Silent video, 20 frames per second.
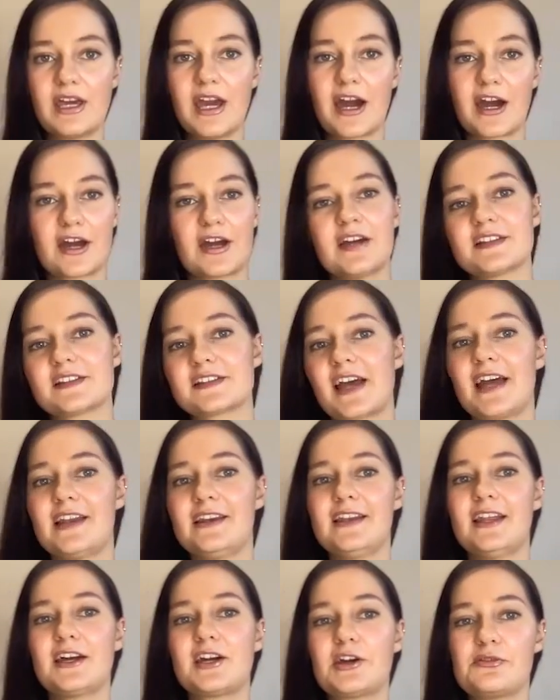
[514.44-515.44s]
Yeah, it's kind
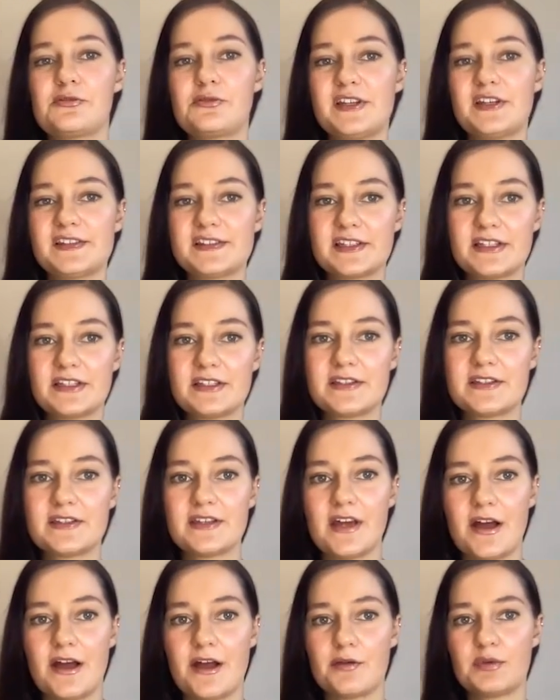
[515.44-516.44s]
of like a recent,
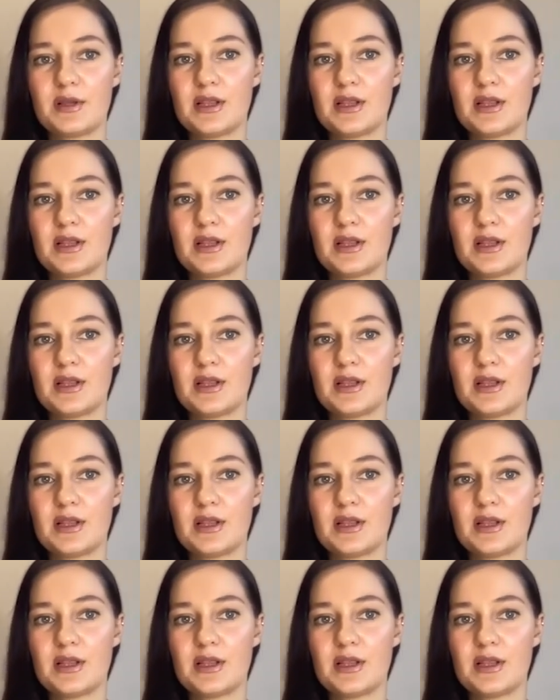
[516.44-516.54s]
uh,